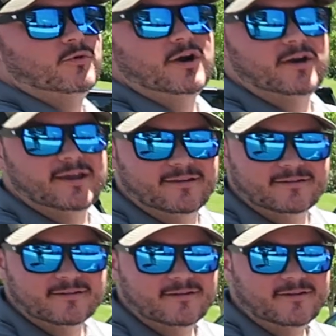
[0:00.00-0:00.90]
rear end
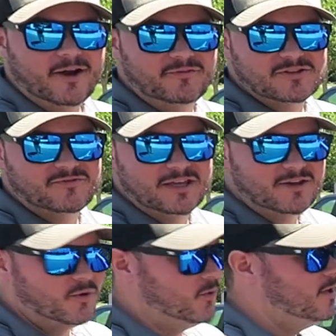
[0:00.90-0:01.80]
of this
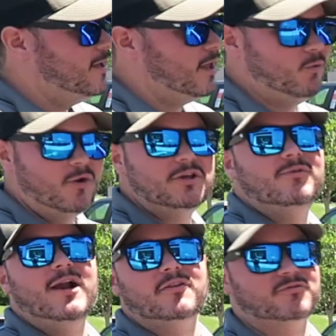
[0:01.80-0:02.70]
vehicle and walk you
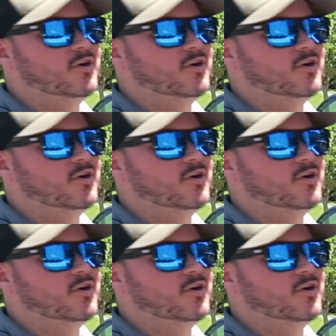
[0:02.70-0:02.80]
around in the